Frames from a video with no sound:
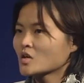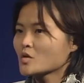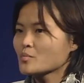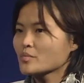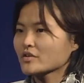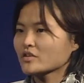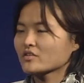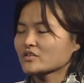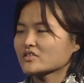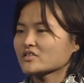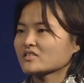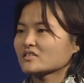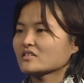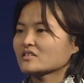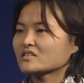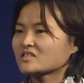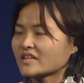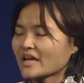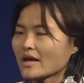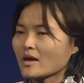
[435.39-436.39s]
Because
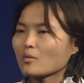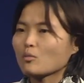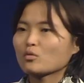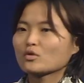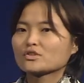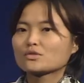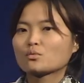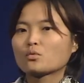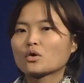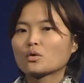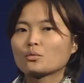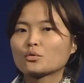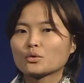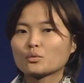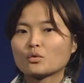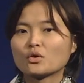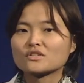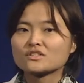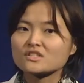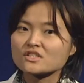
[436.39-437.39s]
that was what we
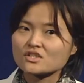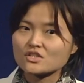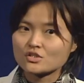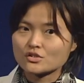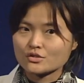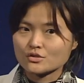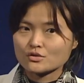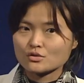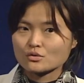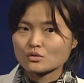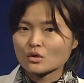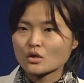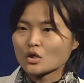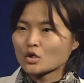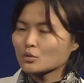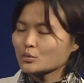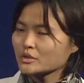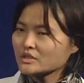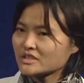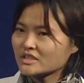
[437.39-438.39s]
wanted to do.
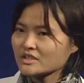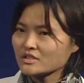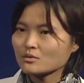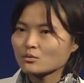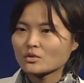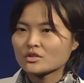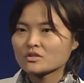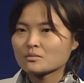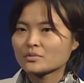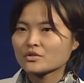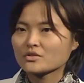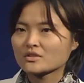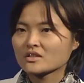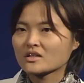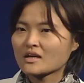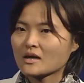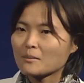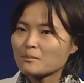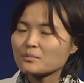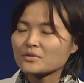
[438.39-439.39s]
We didn't want to build a
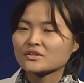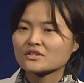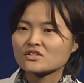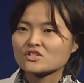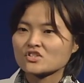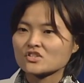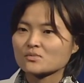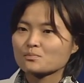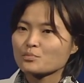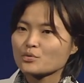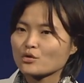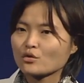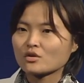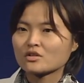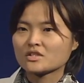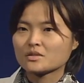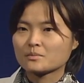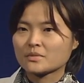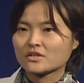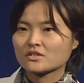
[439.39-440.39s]
company just
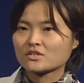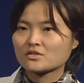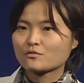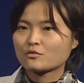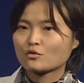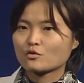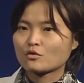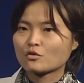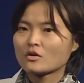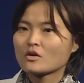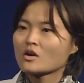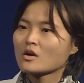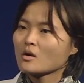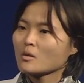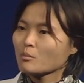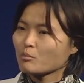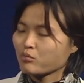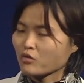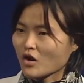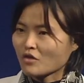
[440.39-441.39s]
purely based for
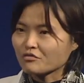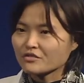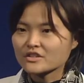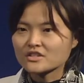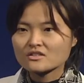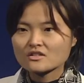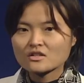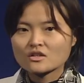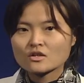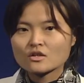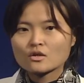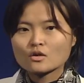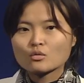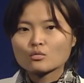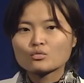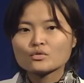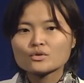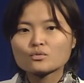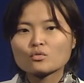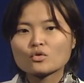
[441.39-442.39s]
profit.
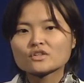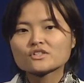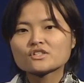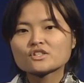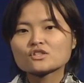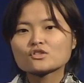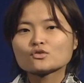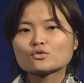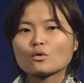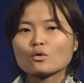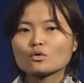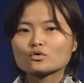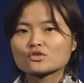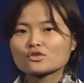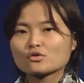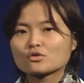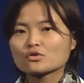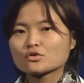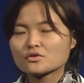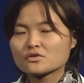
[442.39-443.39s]
We wanted to
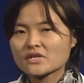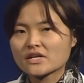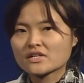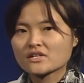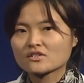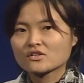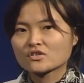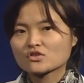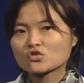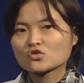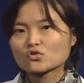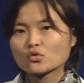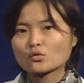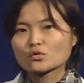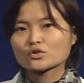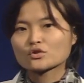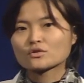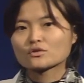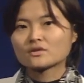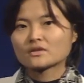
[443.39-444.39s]
also create
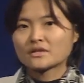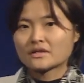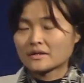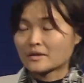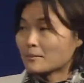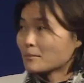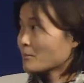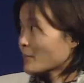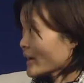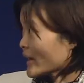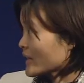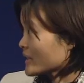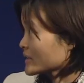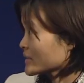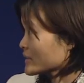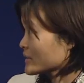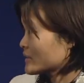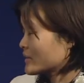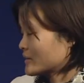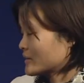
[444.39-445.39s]
social impact.